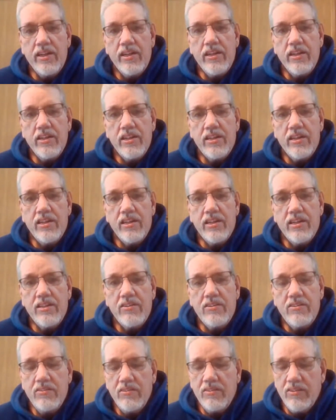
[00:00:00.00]

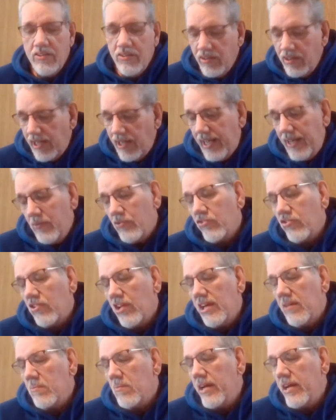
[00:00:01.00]
And, I was
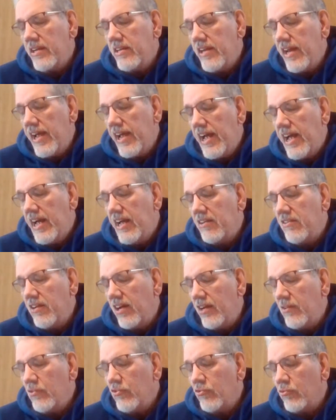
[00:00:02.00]
like my dad.
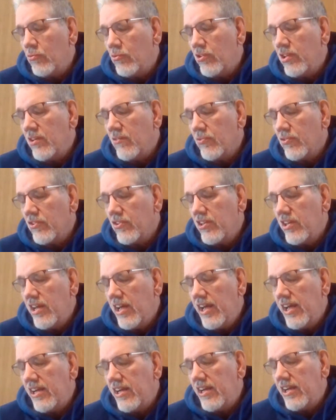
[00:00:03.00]
I was rooting for the
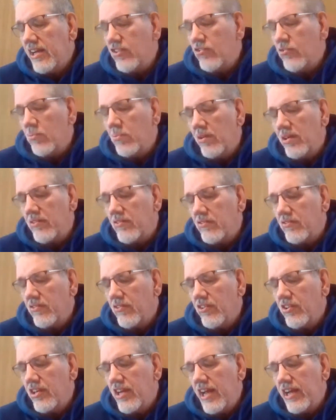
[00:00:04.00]
Yankees, but
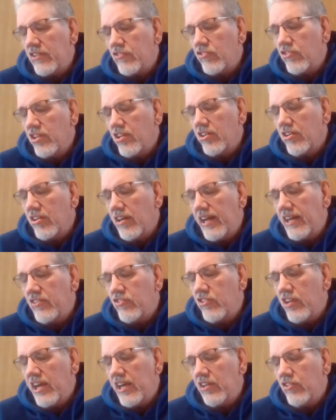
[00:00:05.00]
the next year I
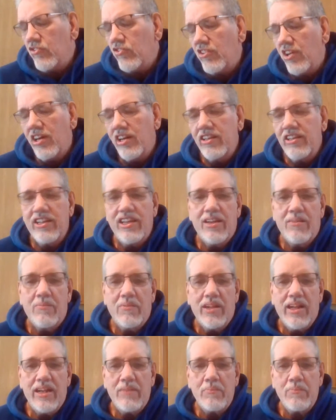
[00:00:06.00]
changed on
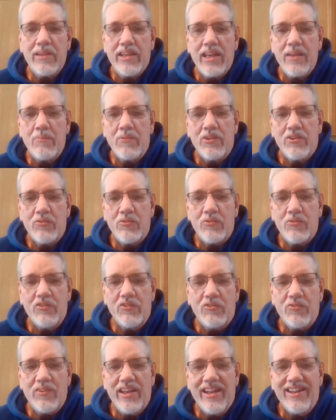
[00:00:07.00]
him. I became a
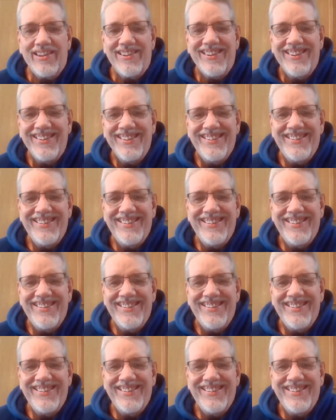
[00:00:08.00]
Twins fan.